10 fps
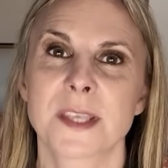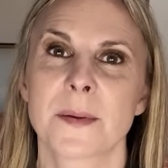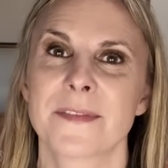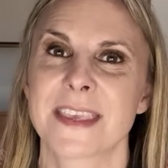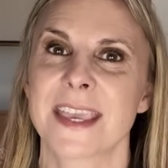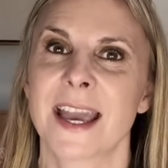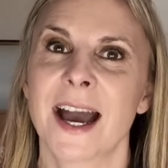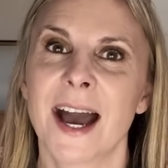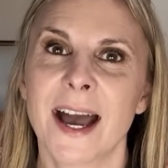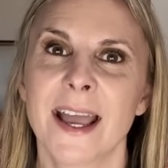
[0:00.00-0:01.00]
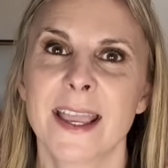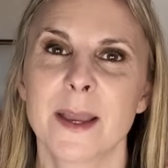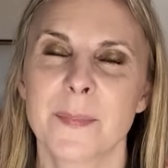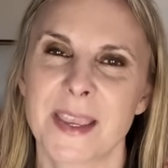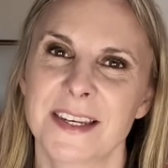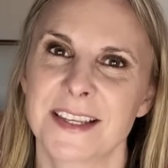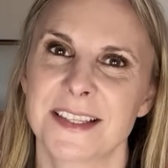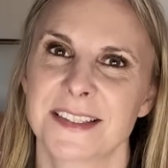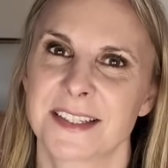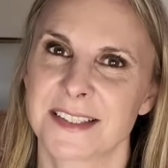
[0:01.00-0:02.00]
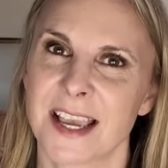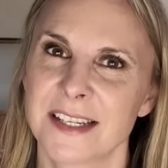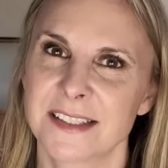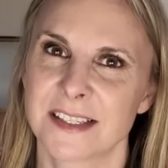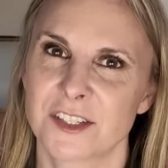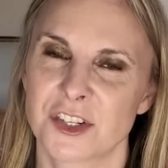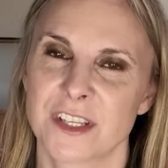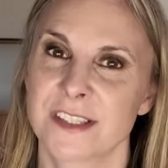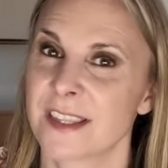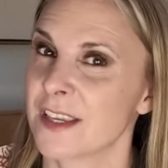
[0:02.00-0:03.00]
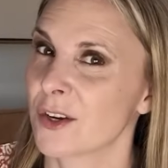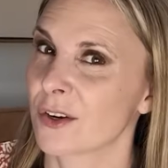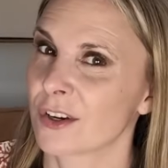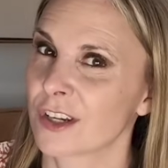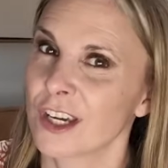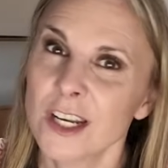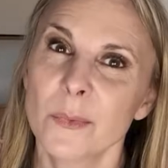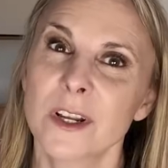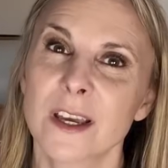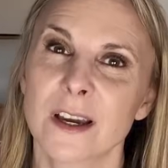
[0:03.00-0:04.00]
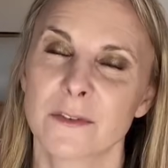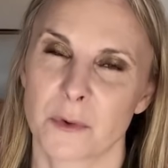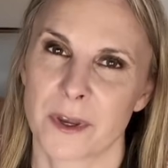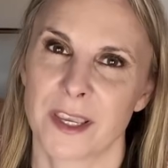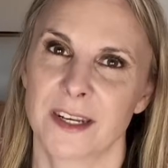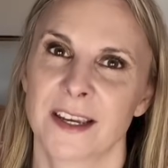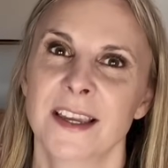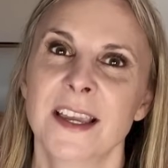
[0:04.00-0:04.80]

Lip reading: some of the high maintenance design decisions that you're going to want to avoid,